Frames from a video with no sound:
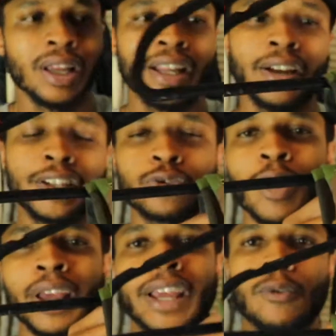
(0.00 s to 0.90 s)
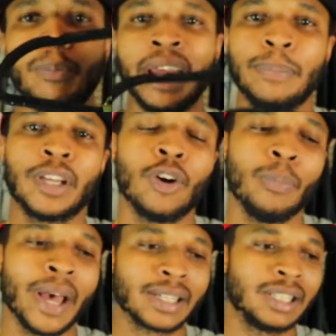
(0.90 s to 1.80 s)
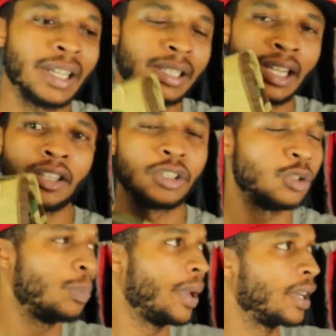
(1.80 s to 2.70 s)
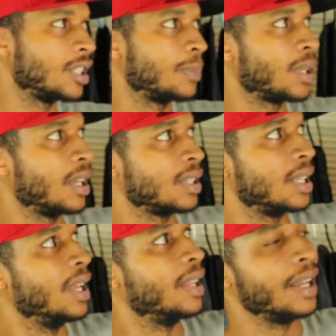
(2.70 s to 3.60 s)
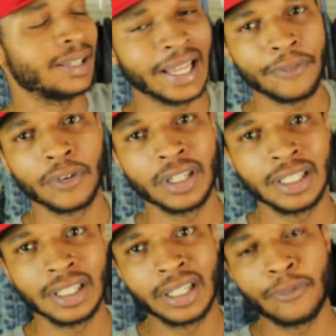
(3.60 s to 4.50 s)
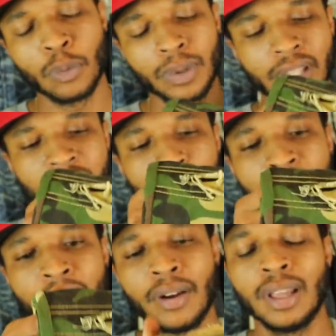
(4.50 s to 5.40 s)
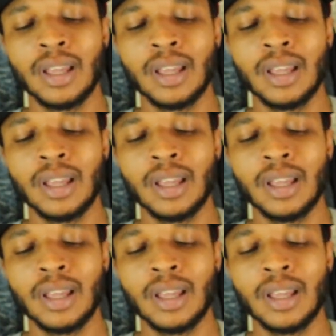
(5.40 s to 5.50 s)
Now, this right here would made me go back to get the other two pairs just because they definitely deliver with this pair.